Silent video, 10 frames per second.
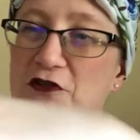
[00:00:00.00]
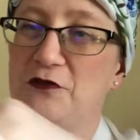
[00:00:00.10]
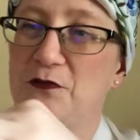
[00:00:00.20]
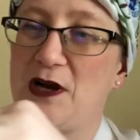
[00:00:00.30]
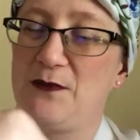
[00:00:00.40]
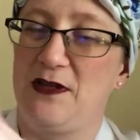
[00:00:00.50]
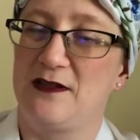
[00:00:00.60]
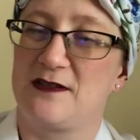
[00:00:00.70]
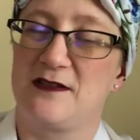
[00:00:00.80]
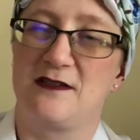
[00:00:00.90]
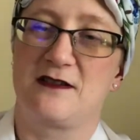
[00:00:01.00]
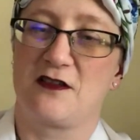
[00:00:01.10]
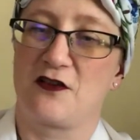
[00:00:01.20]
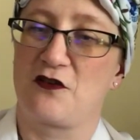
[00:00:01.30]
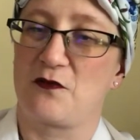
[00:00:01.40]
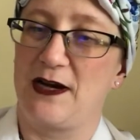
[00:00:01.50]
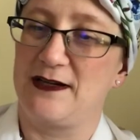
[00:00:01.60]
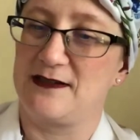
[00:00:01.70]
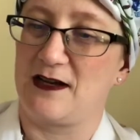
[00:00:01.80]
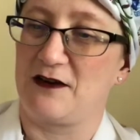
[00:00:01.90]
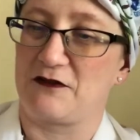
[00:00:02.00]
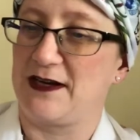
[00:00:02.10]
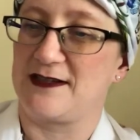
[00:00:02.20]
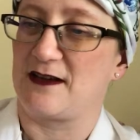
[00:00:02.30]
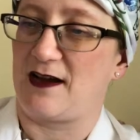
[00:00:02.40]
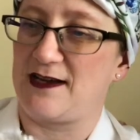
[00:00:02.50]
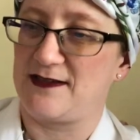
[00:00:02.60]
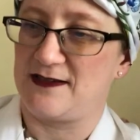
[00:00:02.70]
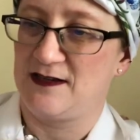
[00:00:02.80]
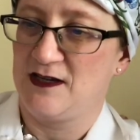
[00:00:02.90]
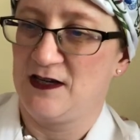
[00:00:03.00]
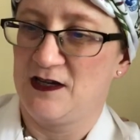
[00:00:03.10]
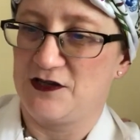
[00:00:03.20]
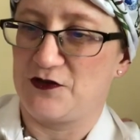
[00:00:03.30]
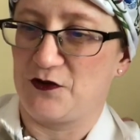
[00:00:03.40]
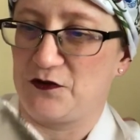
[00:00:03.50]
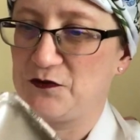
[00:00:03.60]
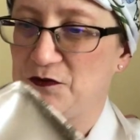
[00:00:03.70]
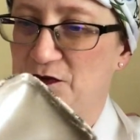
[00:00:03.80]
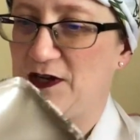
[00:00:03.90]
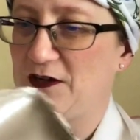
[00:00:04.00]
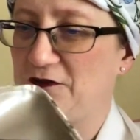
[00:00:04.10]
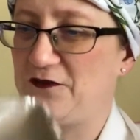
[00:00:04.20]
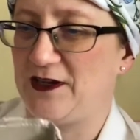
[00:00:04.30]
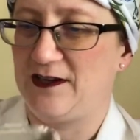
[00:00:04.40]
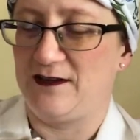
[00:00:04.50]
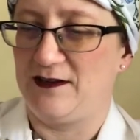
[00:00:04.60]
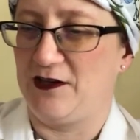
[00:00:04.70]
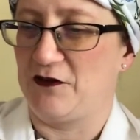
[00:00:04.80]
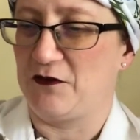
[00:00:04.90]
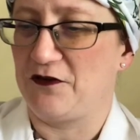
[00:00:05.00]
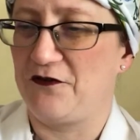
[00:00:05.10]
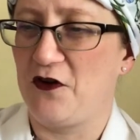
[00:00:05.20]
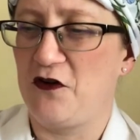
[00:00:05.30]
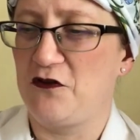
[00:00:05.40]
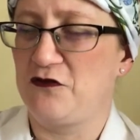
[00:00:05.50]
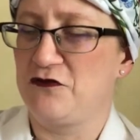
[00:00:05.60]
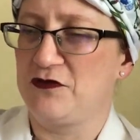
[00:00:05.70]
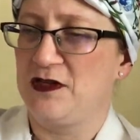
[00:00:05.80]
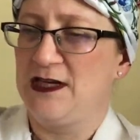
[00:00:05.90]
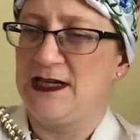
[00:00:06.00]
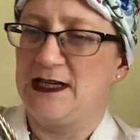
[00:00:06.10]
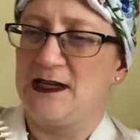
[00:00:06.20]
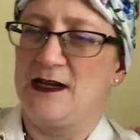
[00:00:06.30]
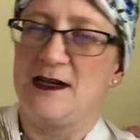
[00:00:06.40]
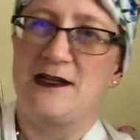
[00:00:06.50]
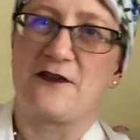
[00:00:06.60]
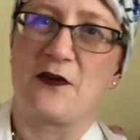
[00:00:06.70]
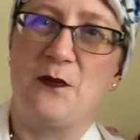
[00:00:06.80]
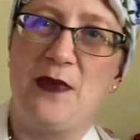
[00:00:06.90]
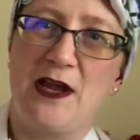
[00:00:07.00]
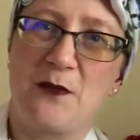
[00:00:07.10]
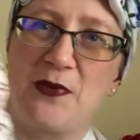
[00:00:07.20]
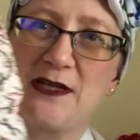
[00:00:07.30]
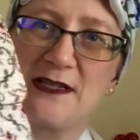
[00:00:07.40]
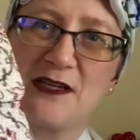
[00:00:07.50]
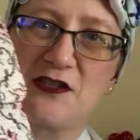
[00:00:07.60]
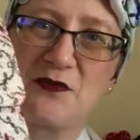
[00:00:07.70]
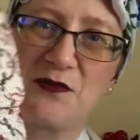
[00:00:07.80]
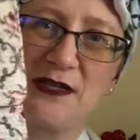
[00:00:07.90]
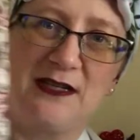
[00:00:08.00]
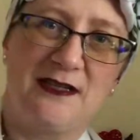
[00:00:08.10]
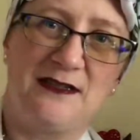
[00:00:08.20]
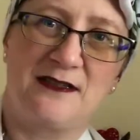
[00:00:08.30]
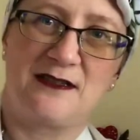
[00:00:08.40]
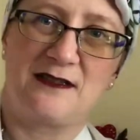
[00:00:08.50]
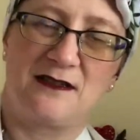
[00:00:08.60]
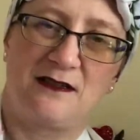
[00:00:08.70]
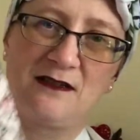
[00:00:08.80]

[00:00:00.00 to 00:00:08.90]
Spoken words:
room. I mean, this is a great size. So it'll fit, you know, a phone, different makeup accessories,